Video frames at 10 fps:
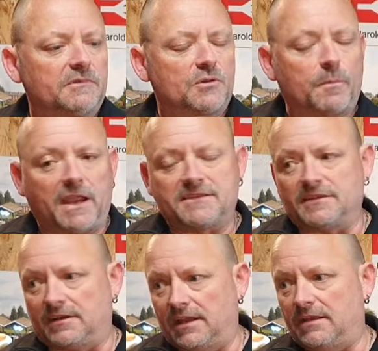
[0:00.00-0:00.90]
So
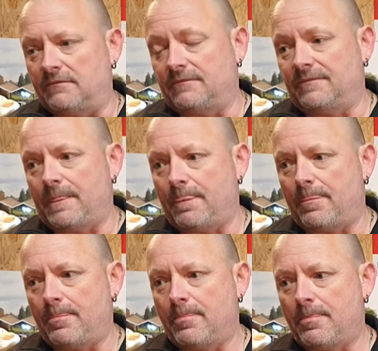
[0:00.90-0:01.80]
basically
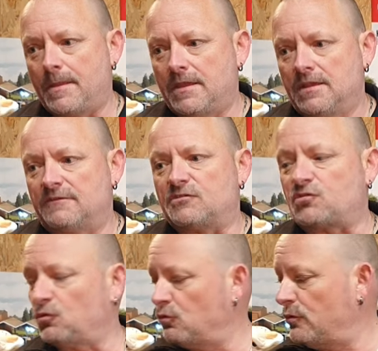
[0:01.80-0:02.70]
the
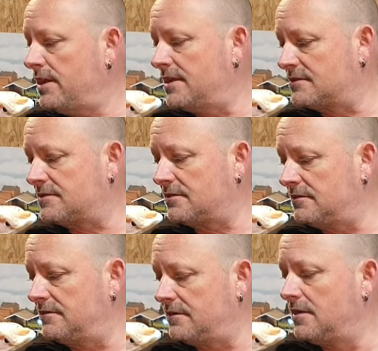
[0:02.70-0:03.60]
story is
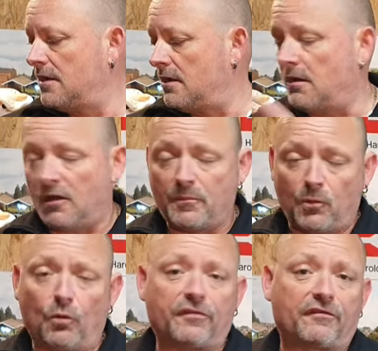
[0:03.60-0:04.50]
I
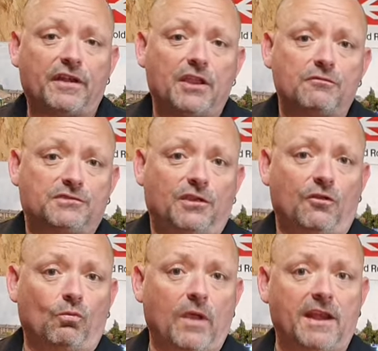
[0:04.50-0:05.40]
bought a
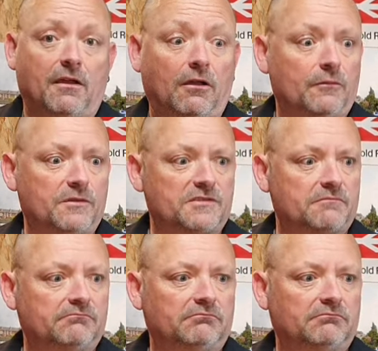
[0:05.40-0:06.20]
302 when I was